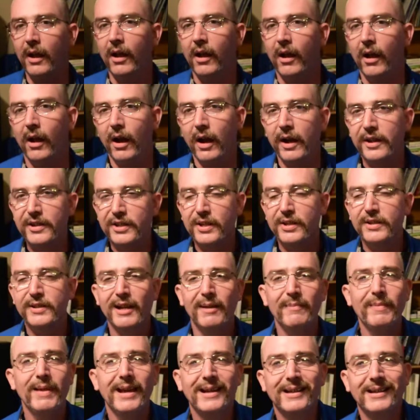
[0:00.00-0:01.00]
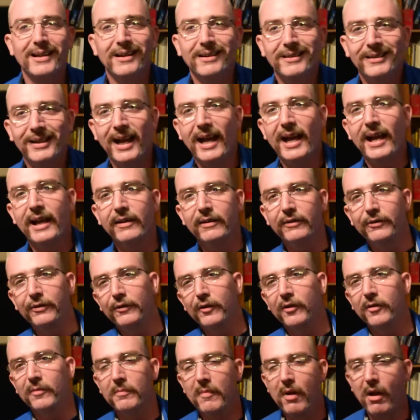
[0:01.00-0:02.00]
All right, since I'm that gun guy
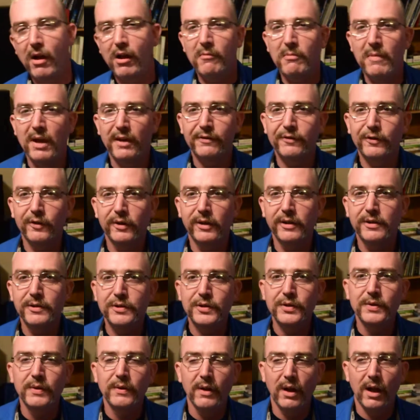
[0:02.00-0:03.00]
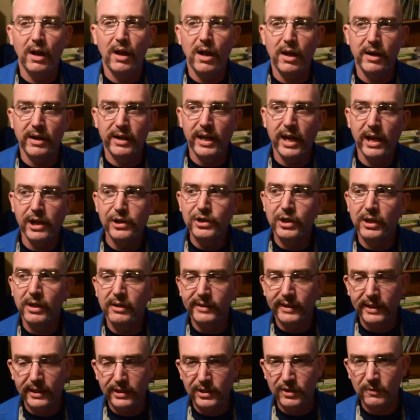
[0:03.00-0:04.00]
from all my friends, on occasion I'll
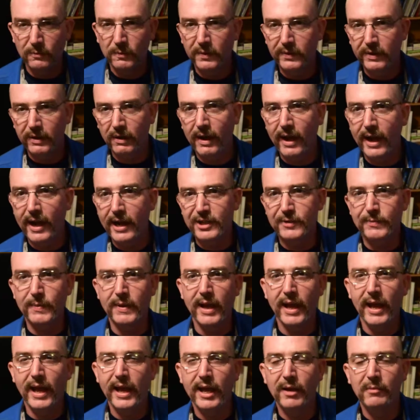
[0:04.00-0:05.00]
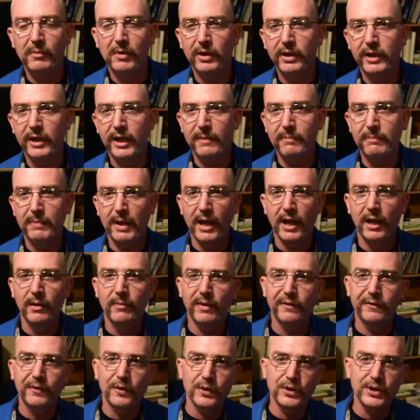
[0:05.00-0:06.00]
get someone that'll ask me, hey, I'm looking at buying
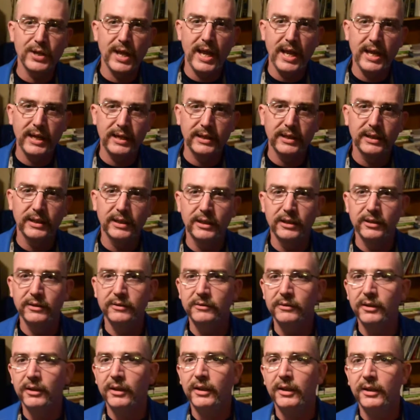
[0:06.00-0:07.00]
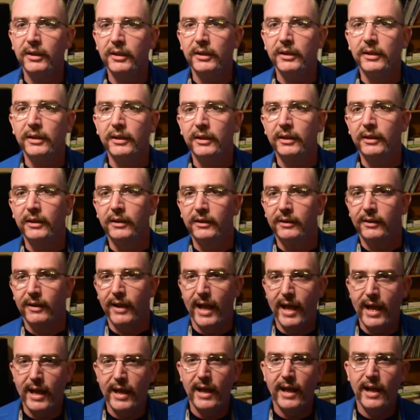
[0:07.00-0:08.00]
my first handgun.
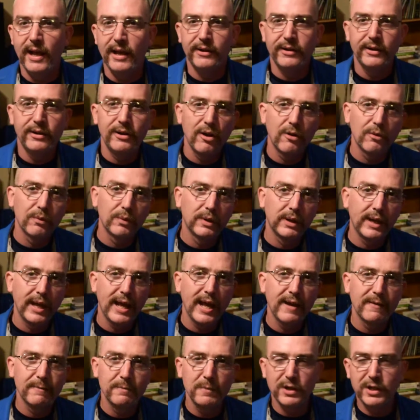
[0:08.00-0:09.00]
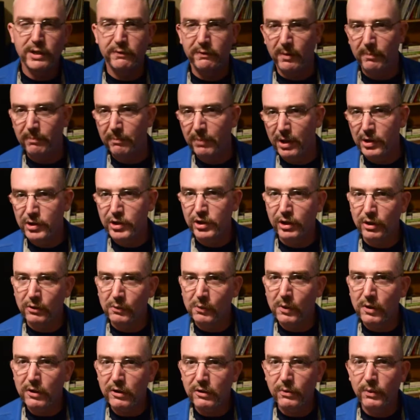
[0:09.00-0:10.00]
I don't really have much of a budget to
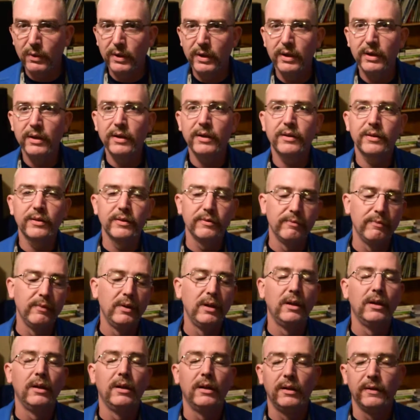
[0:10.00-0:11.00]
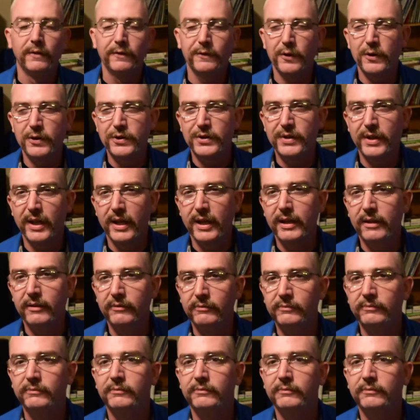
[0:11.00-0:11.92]
work with. First thing,